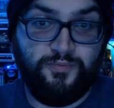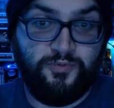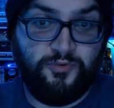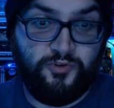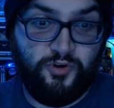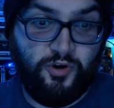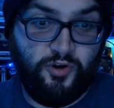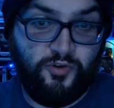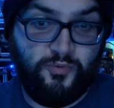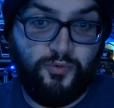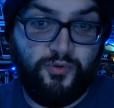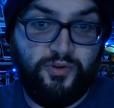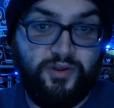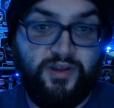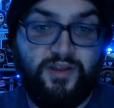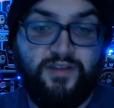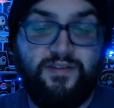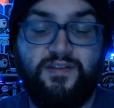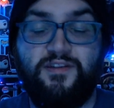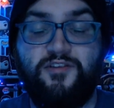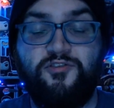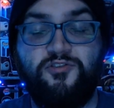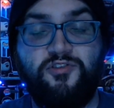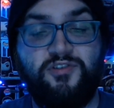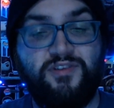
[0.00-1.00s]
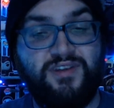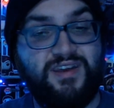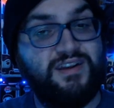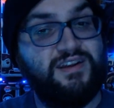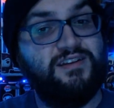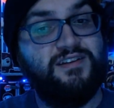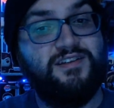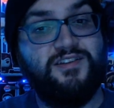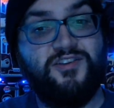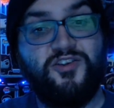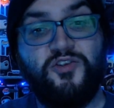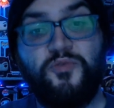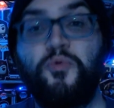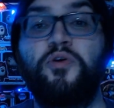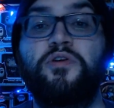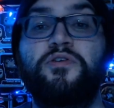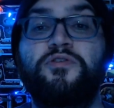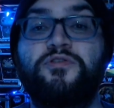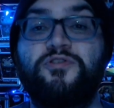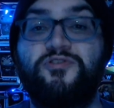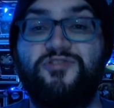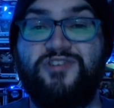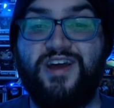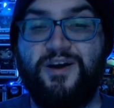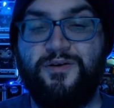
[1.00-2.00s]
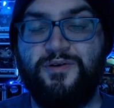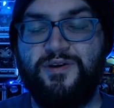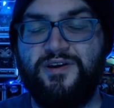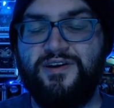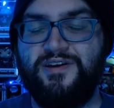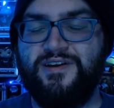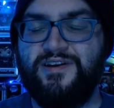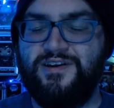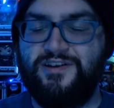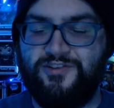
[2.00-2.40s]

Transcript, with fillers: start spoiling anything, let's just get into the spoilers, shall we?